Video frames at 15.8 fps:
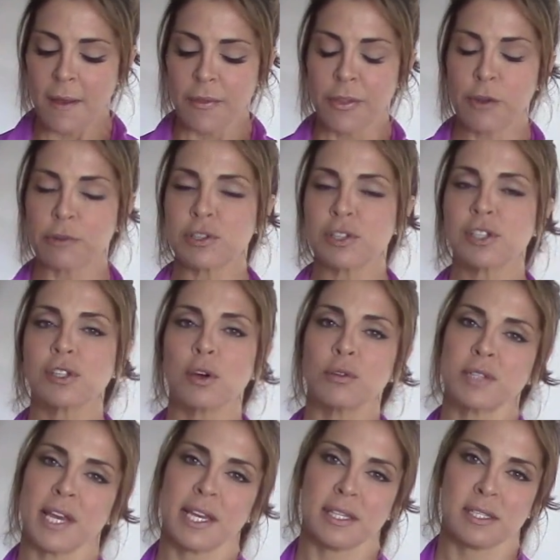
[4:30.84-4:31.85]
They're
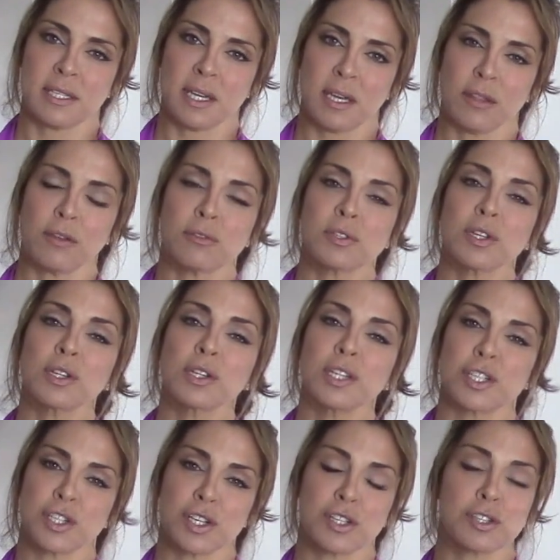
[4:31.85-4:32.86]
so tasty, they're
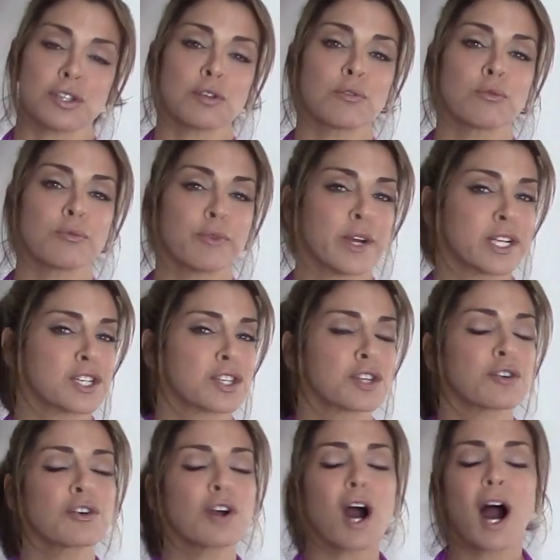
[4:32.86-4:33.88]
delicious, they're rich,
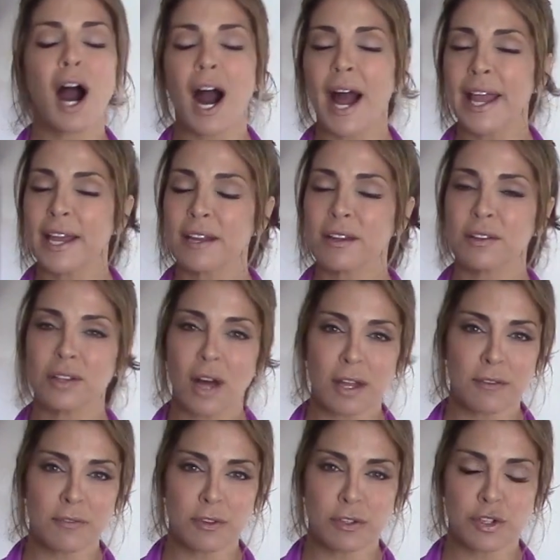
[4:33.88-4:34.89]
they're high in a
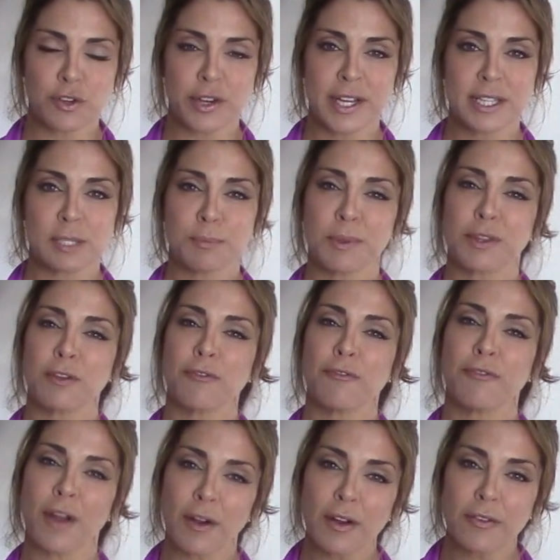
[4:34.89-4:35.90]
lot of nutrients, but they're
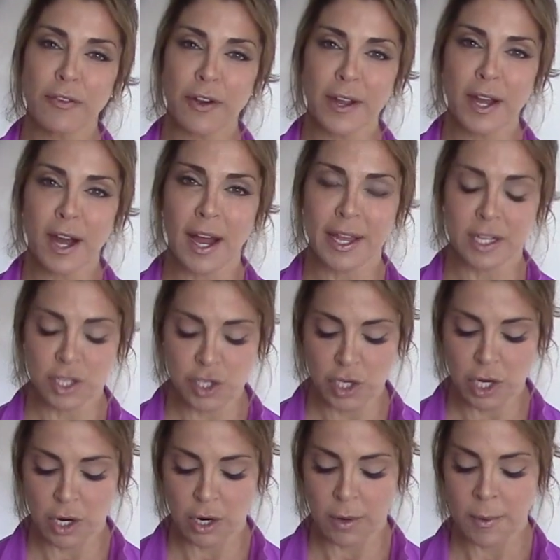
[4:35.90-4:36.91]
very high in
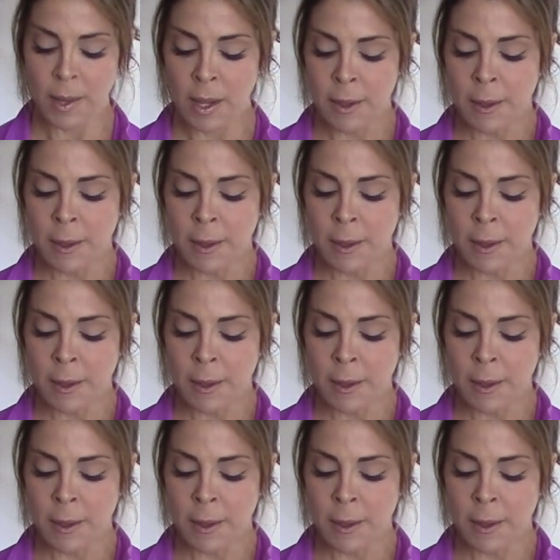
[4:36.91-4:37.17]
sugar.